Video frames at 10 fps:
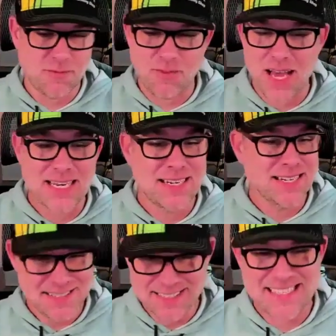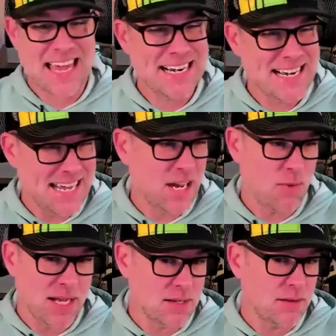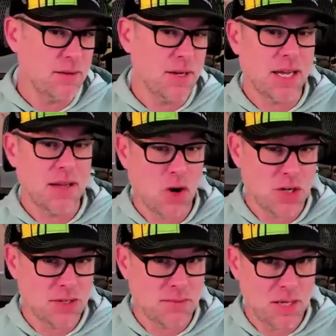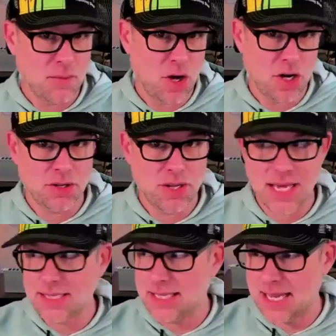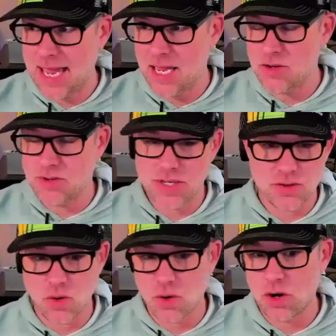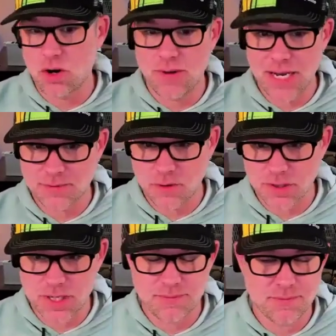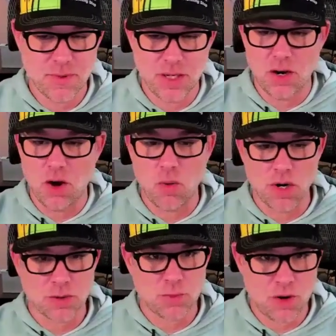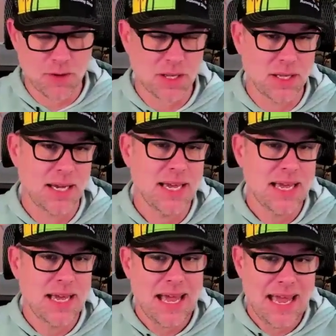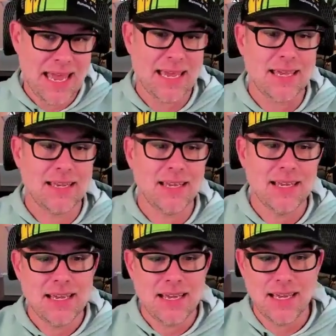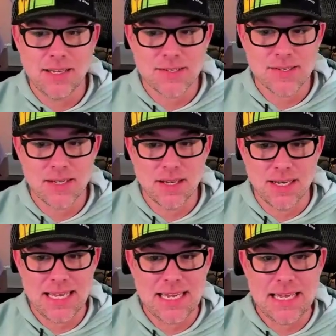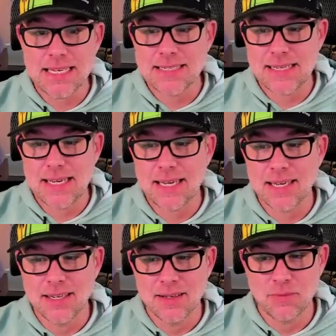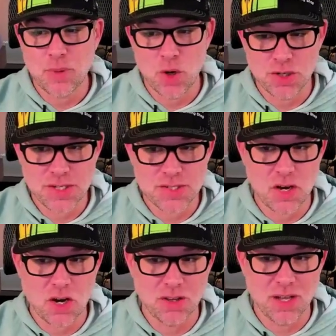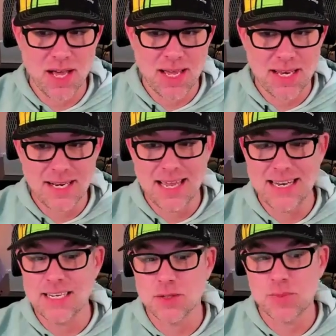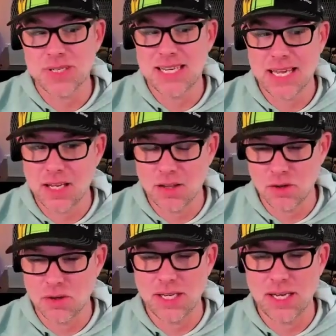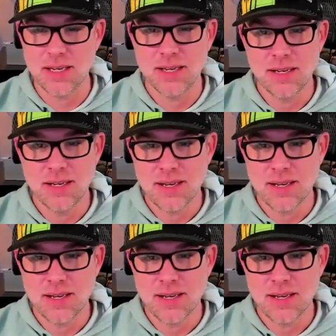find sanity around a gift card somebody bought online that they can't use in store, or vice versa. It all works perfectly, and it is an easy purchase online, and it is particularly